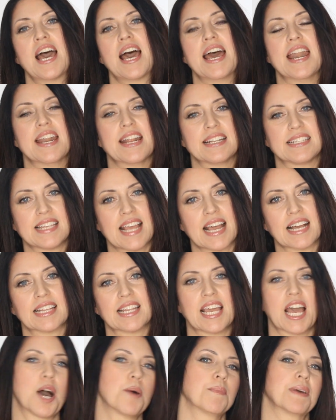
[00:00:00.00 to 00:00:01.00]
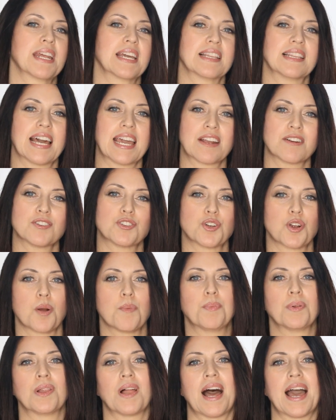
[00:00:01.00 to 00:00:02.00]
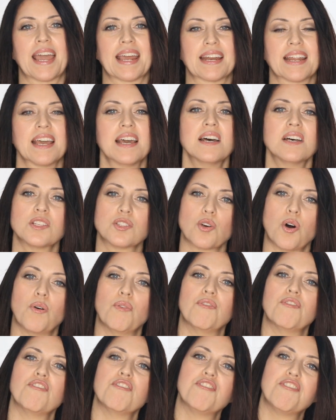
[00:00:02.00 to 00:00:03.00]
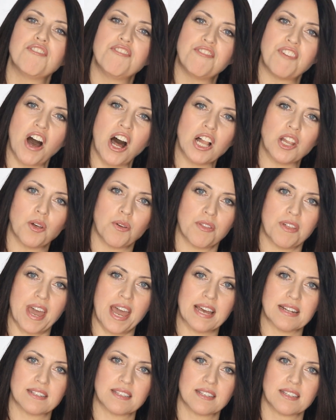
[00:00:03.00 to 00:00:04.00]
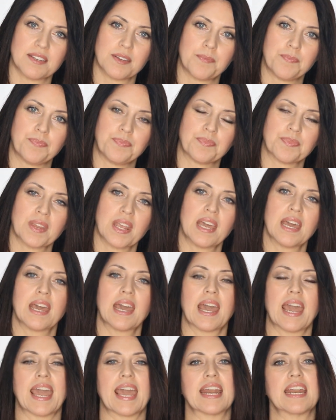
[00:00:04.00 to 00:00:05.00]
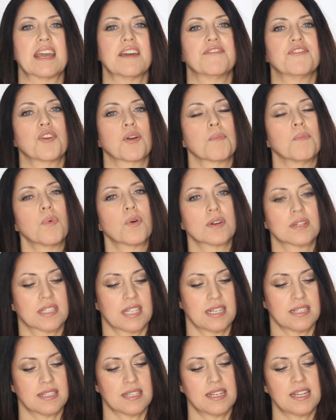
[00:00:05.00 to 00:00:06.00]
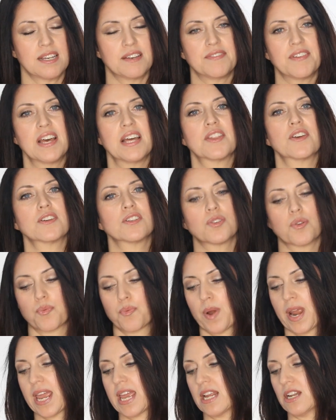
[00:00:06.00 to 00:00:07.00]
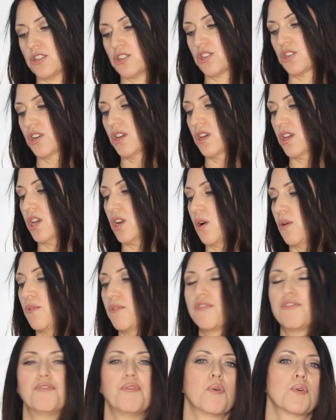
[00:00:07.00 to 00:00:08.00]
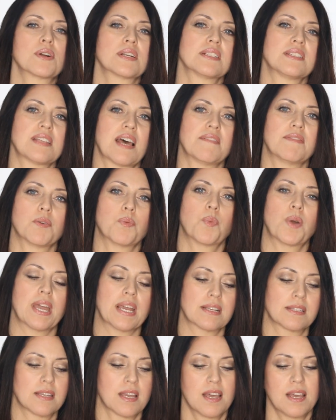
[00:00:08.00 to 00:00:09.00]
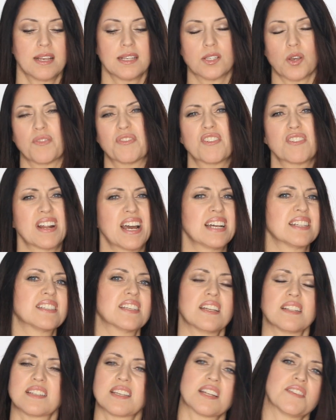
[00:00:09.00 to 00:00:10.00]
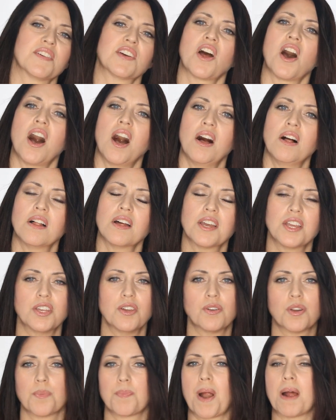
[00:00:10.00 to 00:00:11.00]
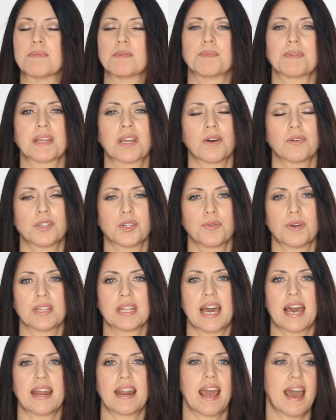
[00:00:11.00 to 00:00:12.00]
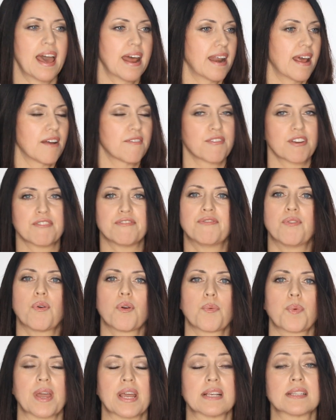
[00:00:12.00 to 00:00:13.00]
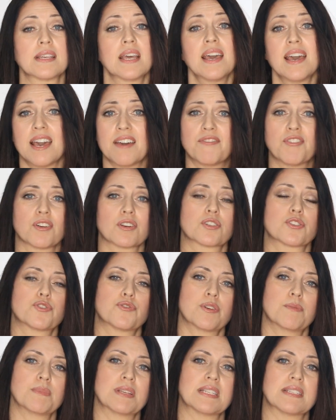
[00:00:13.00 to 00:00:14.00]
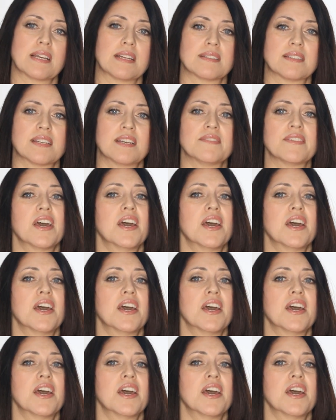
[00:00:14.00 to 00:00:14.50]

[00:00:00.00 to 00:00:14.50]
and exactly how many layers you're applying. So follow that. And if you're more sensitive, there's a range, 4 to 7 weeks. So if you're not sensitive at all, you could probably go do that at every 4 weeks. If you're extremely sensitive,